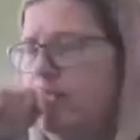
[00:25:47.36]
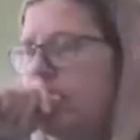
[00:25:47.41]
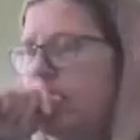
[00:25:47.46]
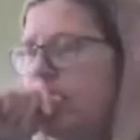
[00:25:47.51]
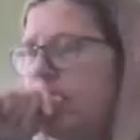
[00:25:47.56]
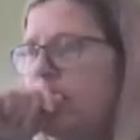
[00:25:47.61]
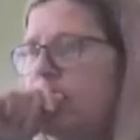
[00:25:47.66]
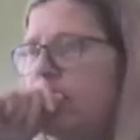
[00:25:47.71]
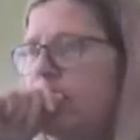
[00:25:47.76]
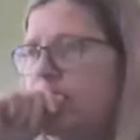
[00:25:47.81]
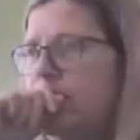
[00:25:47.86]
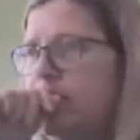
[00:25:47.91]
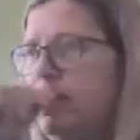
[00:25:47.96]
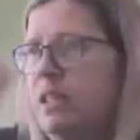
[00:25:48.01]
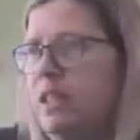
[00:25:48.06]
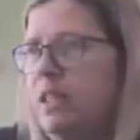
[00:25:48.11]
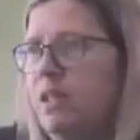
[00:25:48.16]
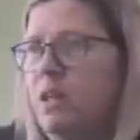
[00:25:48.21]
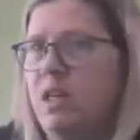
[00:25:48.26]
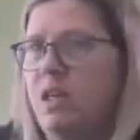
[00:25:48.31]

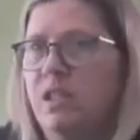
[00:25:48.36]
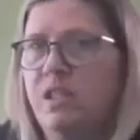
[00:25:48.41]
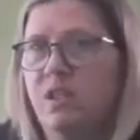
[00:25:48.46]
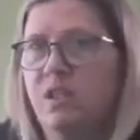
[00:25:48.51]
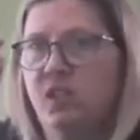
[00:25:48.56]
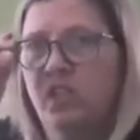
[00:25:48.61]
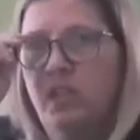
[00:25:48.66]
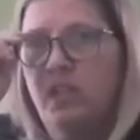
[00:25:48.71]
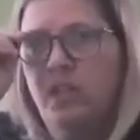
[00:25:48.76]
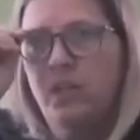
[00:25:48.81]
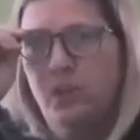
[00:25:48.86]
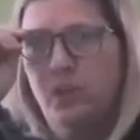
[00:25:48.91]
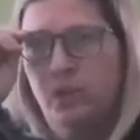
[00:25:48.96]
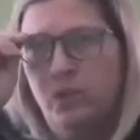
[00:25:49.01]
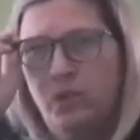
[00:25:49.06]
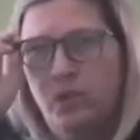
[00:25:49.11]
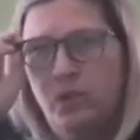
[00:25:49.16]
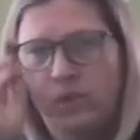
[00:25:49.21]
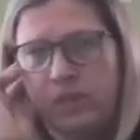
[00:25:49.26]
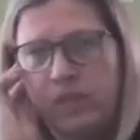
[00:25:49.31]
it all to gender
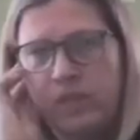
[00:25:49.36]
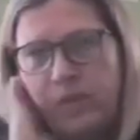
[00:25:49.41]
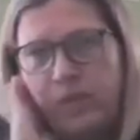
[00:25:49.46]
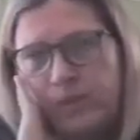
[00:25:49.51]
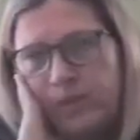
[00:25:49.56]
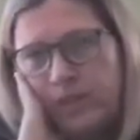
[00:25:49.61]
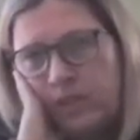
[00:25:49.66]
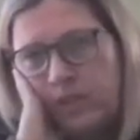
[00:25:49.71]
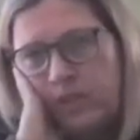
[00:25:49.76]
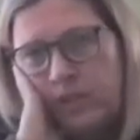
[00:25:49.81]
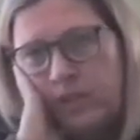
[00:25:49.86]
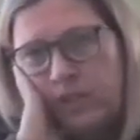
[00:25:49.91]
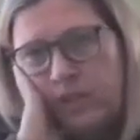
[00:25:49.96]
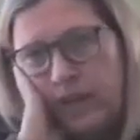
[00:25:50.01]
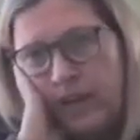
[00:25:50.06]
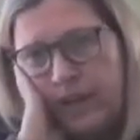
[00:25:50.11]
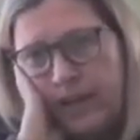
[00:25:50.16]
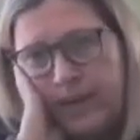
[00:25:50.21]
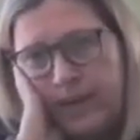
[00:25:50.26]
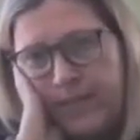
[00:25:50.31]
neutral language.
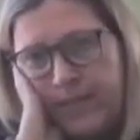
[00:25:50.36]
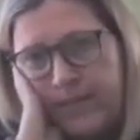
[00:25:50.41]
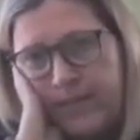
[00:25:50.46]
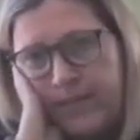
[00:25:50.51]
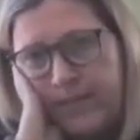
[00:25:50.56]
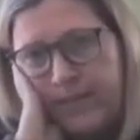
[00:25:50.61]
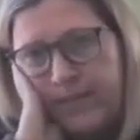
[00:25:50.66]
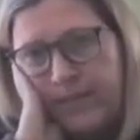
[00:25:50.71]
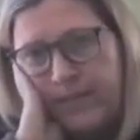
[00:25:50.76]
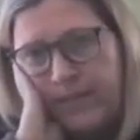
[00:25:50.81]
And